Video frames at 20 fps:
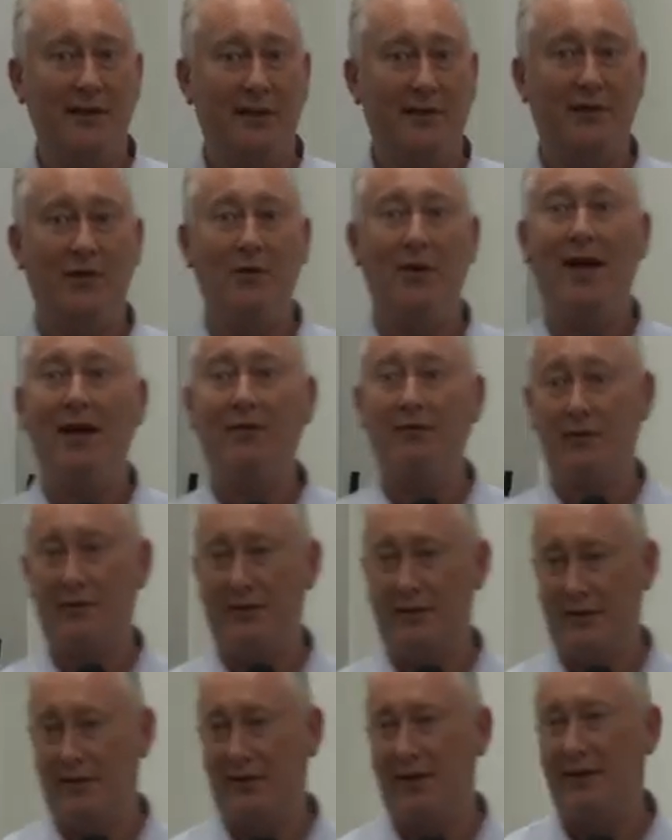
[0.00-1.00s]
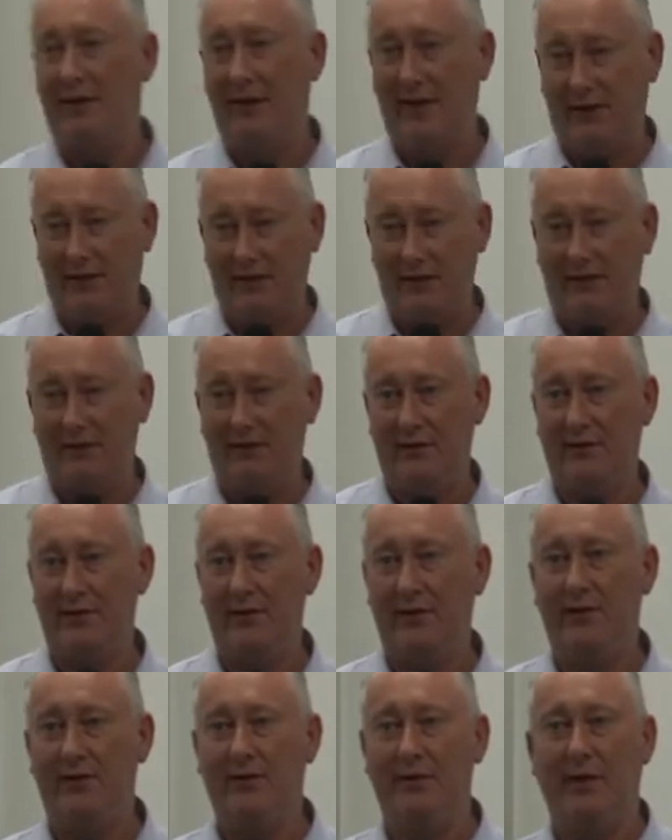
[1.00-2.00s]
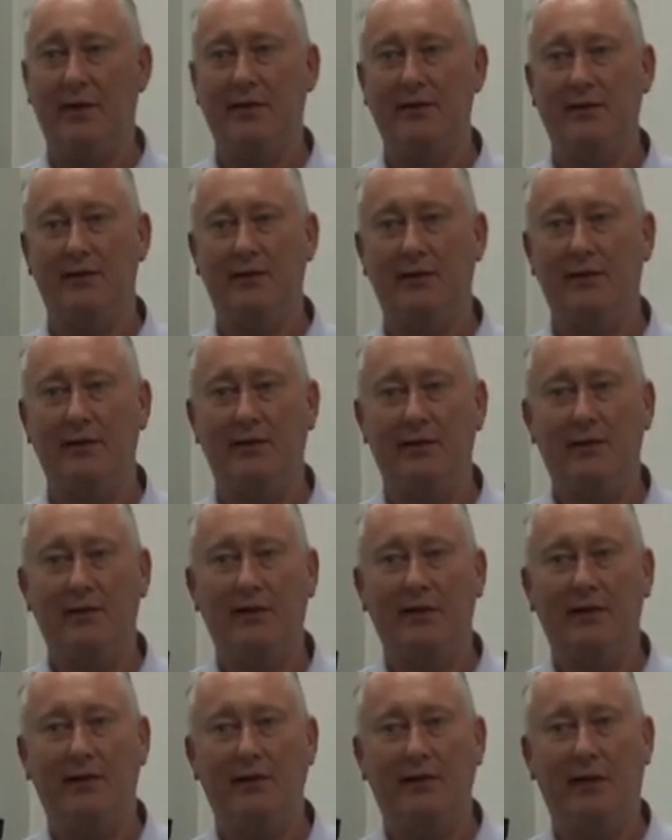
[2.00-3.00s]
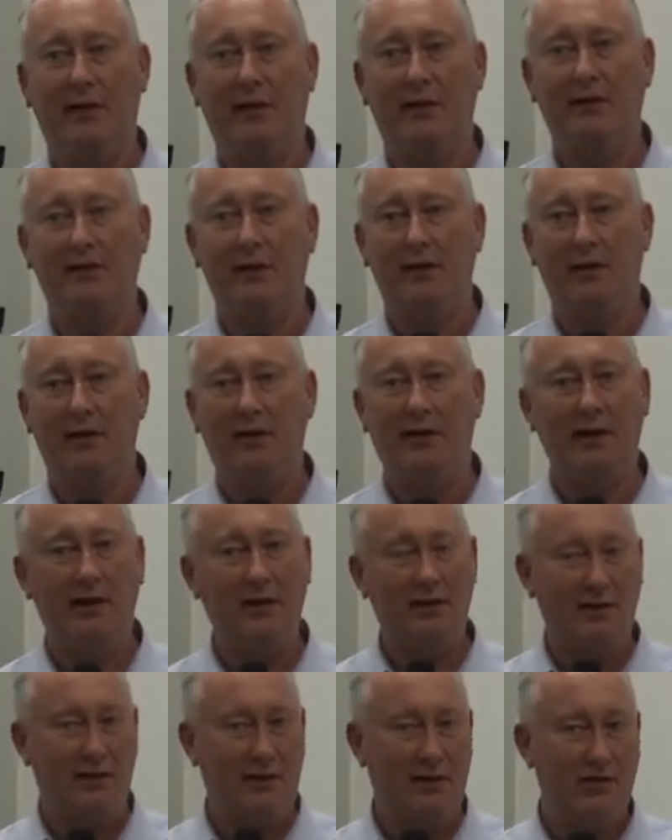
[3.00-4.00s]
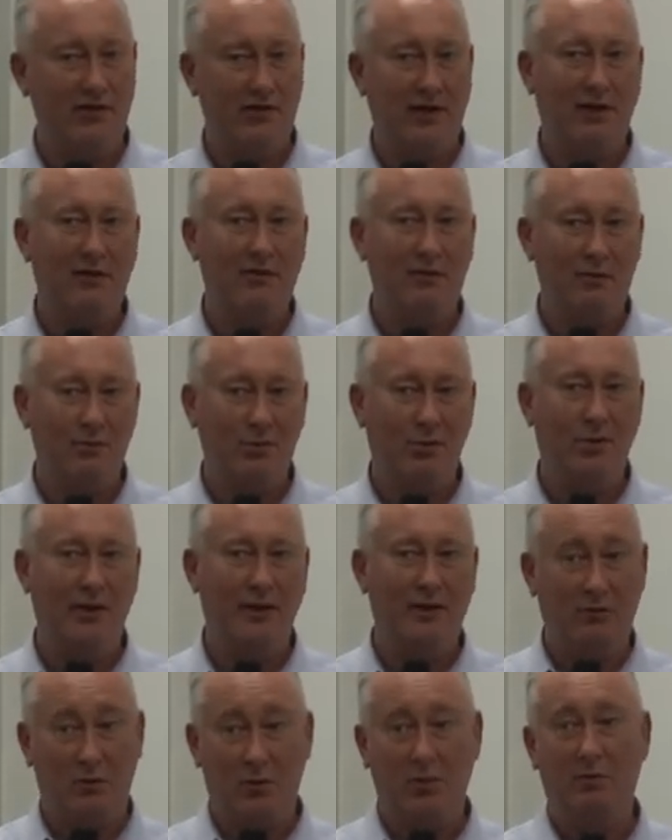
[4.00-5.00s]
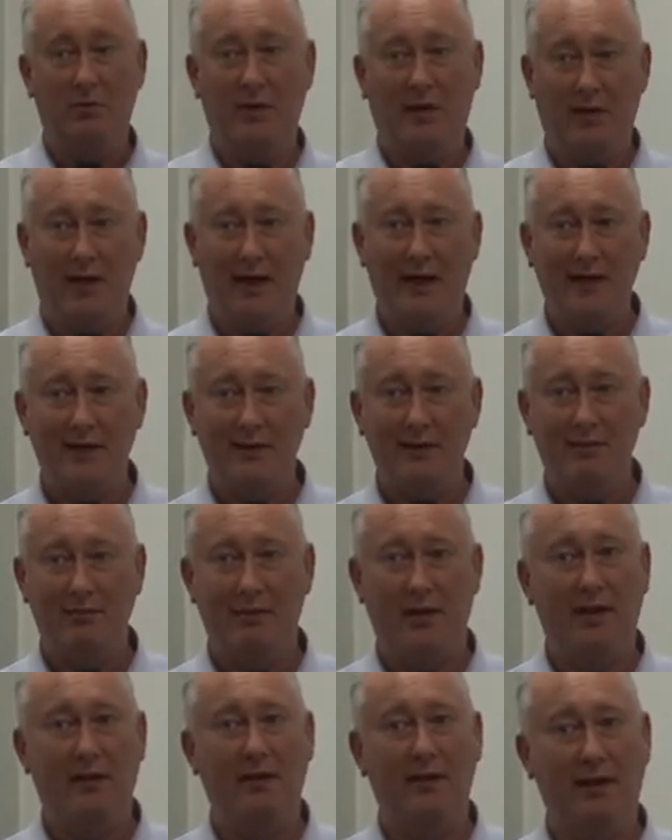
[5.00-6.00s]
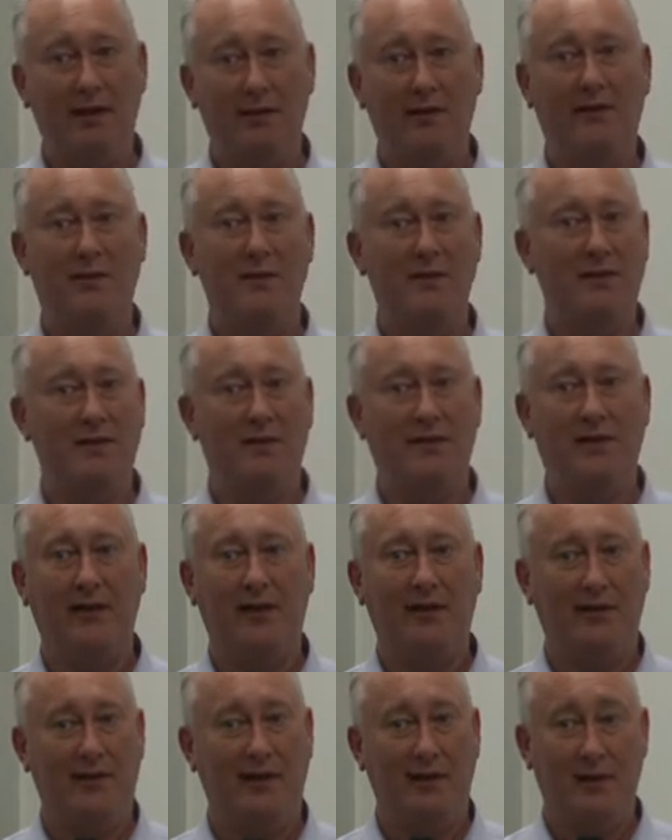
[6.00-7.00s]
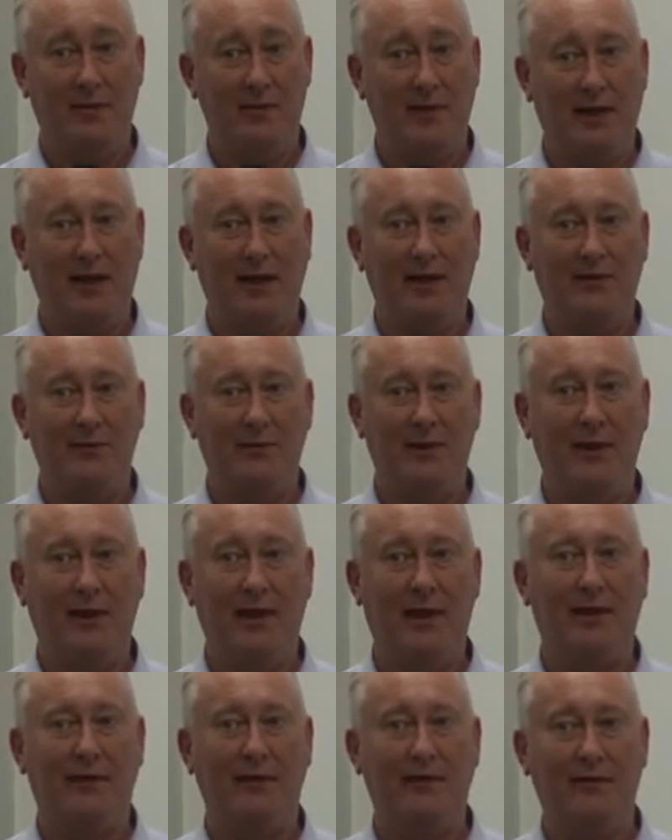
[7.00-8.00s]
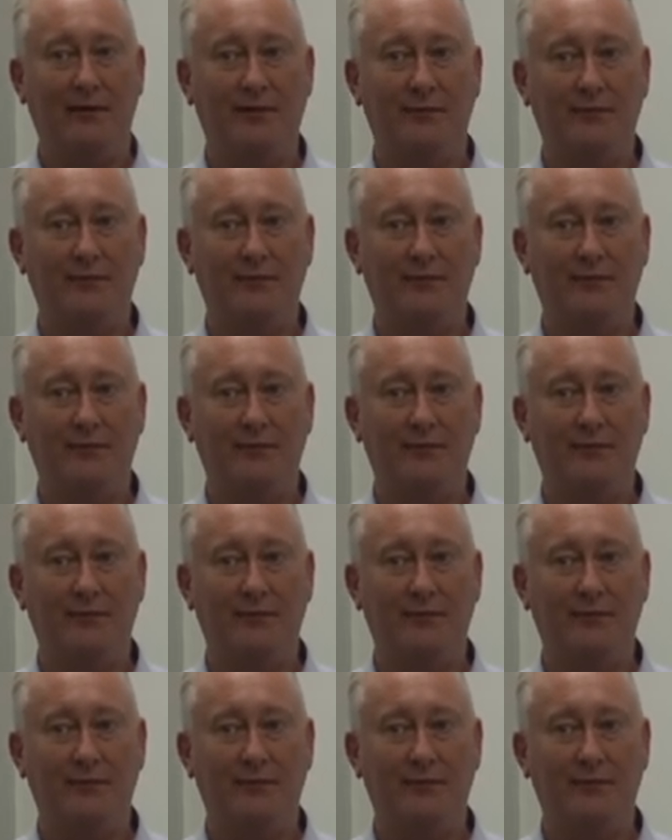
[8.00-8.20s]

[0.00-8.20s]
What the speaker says: If you haven't, then that's a different situation. So I think the general point would be that, but I think the specifics are going to be case by case.